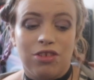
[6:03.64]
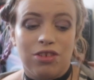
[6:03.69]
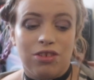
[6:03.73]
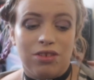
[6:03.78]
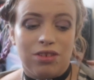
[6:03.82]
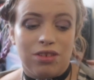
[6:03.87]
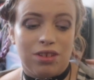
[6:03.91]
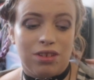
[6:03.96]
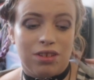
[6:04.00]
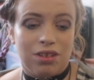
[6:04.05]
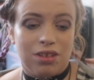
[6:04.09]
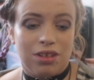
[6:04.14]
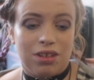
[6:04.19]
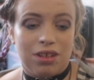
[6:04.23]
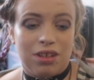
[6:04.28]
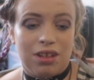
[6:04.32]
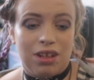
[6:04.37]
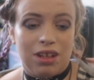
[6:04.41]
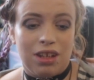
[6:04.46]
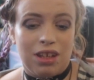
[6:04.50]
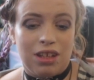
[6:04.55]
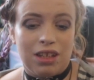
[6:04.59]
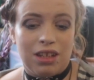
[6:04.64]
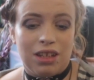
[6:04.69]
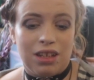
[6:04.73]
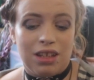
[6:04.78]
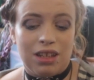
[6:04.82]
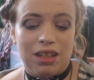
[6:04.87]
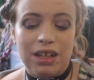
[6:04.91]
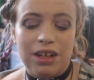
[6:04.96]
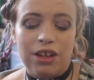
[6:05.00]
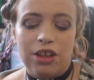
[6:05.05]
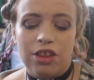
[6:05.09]
done
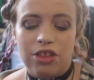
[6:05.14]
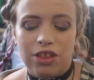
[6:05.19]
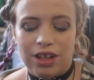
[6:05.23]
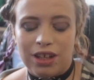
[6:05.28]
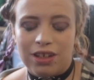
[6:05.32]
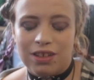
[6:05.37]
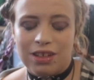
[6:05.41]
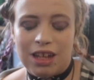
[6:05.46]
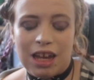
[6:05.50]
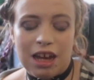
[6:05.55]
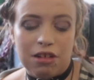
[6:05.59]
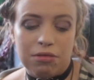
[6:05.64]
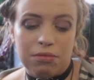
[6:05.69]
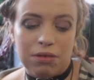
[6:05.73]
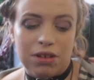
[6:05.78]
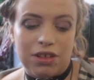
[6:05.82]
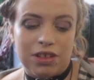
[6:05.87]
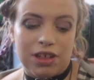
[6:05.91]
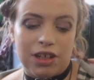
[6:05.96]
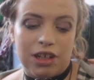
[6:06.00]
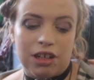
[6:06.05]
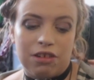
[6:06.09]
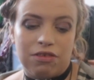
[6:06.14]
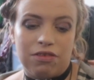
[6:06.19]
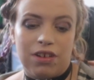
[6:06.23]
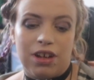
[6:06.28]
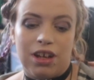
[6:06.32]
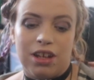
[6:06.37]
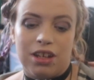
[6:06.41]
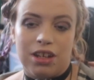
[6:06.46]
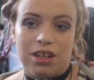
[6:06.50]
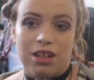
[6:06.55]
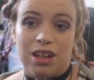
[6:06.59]
little things to help myself,
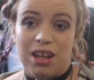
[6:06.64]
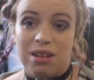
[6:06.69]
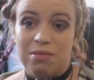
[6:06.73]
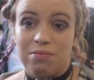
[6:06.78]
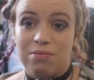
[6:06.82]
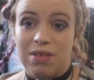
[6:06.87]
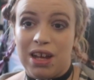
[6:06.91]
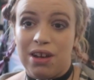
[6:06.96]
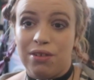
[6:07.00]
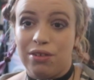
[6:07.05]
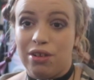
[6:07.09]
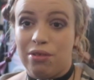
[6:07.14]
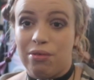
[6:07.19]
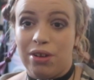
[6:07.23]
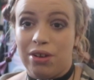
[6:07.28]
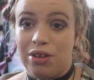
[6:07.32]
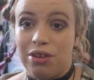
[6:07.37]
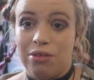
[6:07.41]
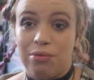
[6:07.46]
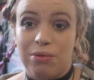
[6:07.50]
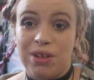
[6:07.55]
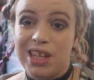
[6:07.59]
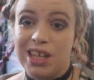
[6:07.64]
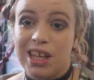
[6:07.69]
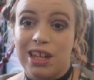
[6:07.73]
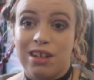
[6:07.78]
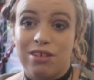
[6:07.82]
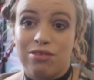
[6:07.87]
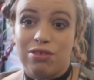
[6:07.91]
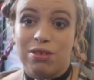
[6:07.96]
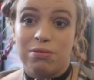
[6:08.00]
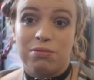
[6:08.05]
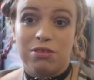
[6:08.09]
and I'm now going on a
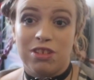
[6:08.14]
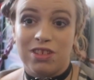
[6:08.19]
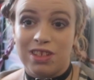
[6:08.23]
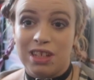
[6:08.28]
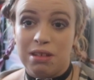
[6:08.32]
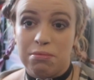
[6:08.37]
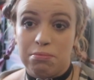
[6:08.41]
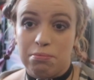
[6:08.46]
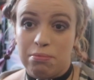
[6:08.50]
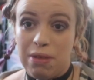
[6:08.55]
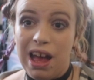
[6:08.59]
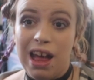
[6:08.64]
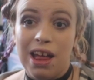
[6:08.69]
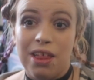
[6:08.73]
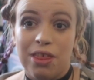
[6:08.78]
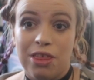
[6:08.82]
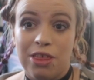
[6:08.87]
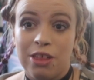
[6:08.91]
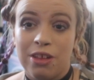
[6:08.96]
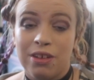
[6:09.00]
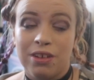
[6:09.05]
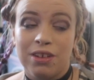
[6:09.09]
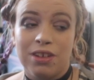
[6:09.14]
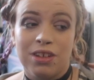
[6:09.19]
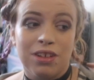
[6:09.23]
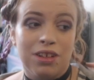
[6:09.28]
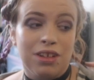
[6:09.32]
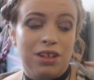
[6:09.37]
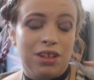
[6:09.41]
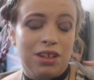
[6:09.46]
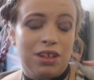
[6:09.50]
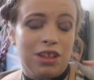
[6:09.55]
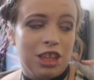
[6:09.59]
weekend trip to see Beth
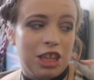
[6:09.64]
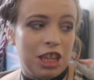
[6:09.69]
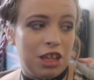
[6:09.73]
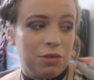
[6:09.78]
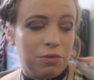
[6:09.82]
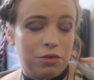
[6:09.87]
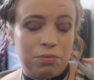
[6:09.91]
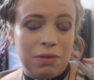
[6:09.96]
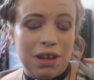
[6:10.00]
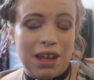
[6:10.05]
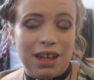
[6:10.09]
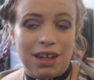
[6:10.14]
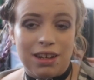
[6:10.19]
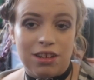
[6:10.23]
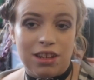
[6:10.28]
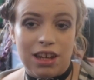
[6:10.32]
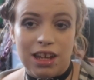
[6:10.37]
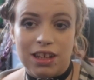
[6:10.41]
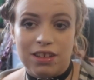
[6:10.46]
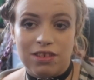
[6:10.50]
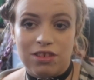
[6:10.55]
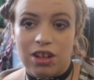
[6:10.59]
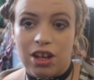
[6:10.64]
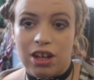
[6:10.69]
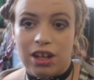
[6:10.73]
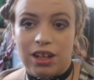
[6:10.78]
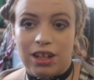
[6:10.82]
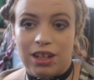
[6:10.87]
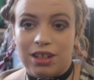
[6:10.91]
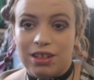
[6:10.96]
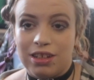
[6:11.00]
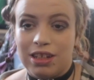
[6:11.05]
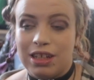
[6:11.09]
that was planned last
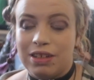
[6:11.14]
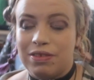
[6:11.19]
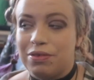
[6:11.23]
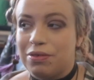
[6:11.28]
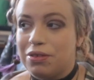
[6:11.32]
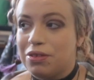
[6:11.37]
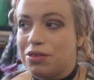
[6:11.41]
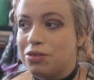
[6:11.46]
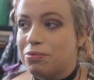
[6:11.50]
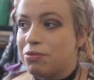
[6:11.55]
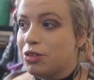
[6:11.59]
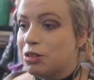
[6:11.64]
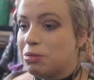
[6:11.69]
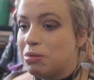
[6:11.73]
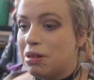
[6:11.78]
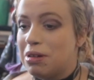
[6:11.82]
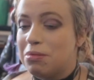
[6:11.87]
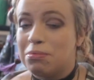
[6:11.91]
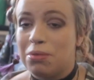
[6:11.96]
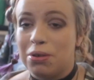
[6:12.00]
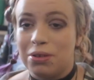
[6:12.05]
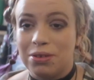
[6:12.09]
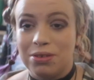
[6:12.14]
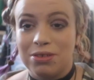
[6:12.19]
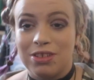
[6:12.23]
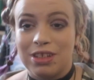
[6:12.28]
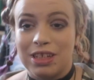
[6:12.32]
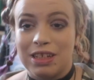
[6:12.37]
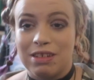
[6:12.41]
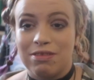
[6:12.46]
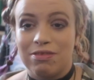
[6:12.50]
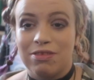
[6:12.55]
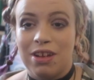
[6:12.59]
night. If you want to talk about
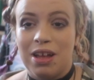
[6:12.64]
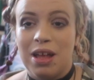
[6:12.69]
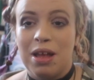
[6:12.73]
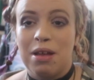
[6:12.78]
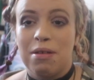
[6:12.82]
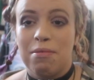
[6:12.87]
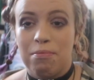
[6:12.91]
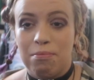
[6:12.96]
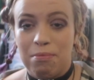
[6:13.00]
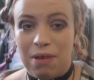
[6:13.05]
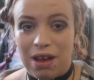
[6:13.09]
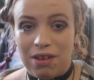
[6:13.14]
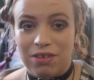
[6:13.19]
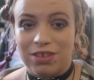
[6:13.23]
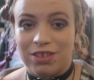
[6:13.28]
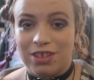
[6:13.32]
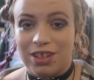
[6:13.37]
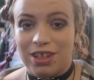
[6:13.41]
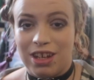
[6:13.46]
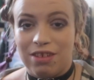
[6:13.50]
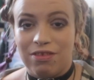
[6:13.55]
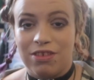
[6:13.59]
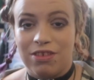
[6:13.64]
impulsive, Beth is the